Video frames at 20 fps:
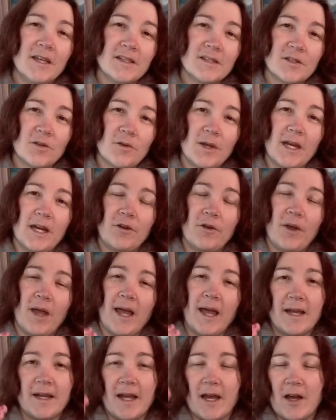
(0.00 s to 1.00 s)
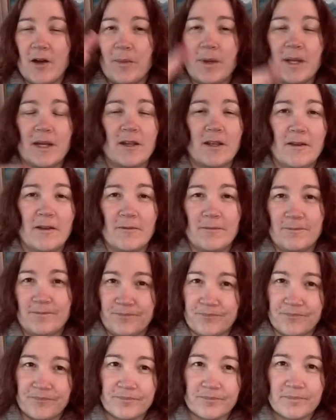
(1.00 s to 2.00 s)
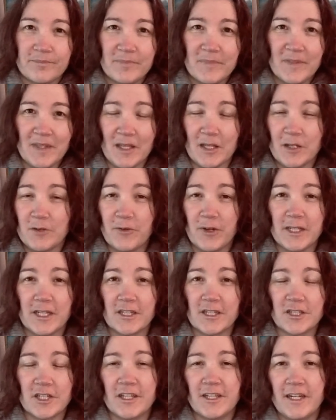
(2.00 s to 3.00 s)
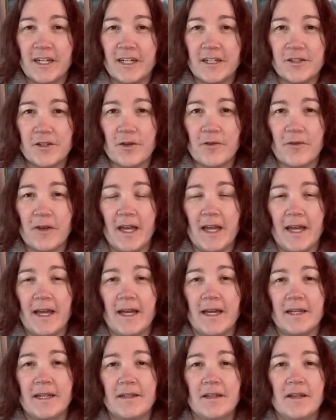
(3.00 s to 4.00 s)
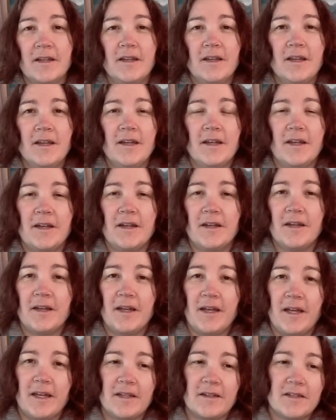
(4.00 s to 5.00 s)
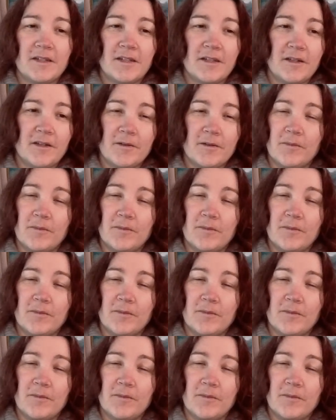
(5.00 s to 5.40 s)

So here you add how many financial years you have had, and